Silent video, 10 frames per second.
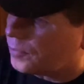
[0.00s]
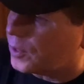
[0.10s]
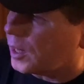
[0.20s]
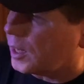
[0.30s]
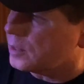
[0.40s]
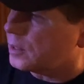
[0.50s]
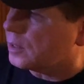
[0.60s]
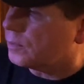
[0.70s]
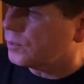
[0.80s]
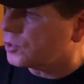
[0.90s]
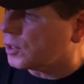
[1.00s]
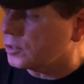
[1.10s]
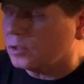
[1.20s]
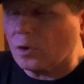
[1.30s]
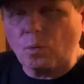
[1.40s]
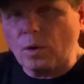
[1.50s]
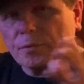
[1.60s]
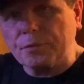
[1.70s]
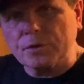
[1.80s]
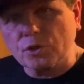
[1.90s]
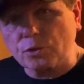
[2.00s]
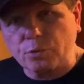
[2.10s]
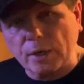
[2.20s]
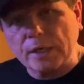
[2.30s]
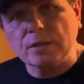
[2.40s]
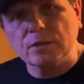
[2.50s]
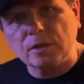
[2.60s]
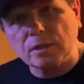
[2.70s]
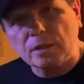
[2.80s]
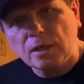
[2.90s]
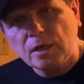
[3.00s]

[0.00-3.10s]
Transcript: the idea of this. I don't want this crazy